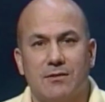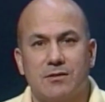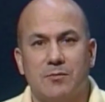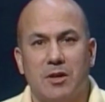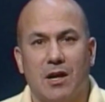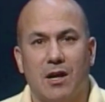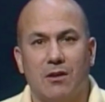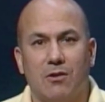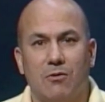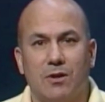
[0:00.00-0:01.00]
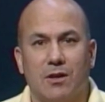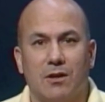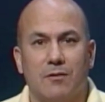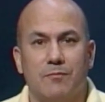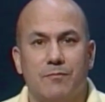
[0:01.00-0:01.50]
Sleepy
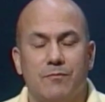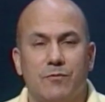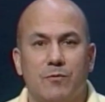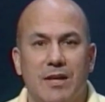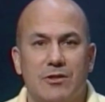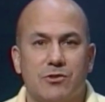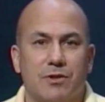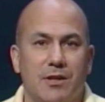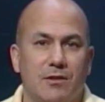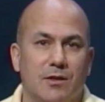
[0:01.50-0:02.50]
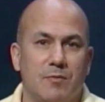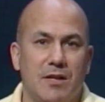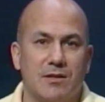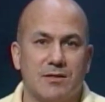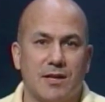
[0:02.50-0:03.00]
Hollow Main Street
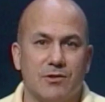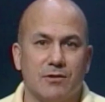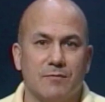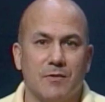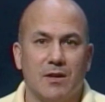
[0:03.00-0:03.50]
Media Center.